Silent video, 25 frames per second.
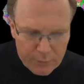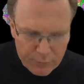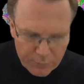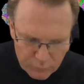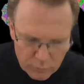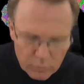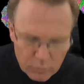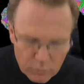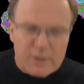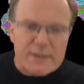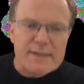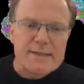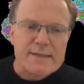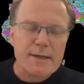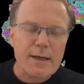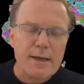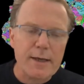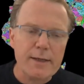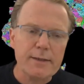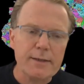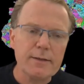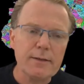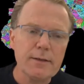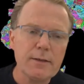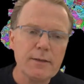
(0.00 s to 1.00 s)
through
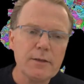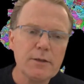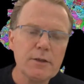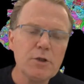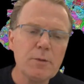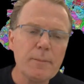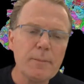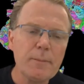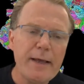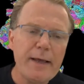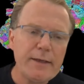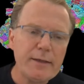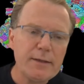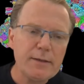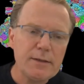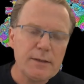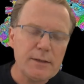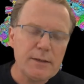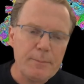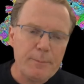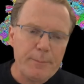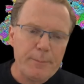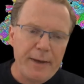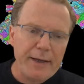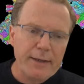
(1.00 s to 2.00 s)
design
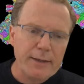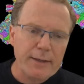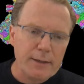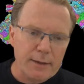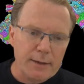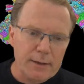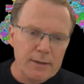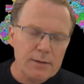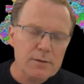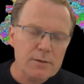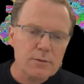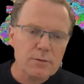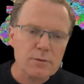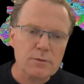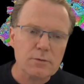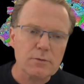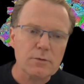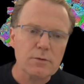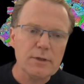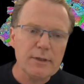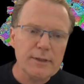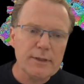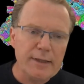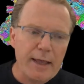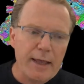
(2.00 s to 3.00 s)
humanity back
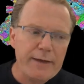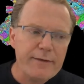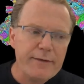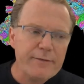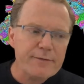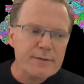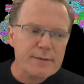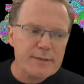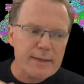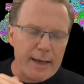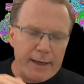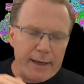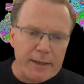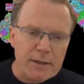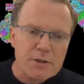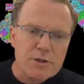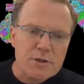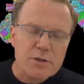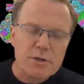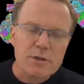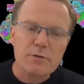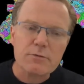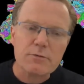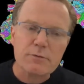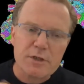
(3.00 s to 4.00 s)
into life's
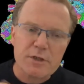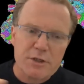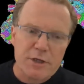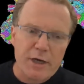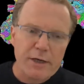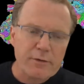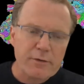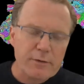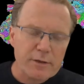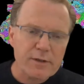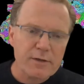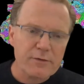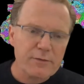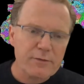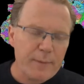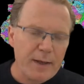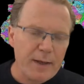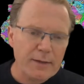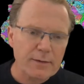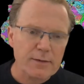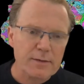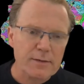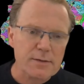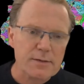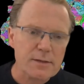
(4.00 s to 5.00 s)
ancient regenerative
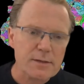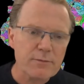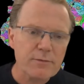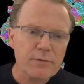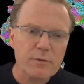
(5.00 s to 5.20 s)
patterns?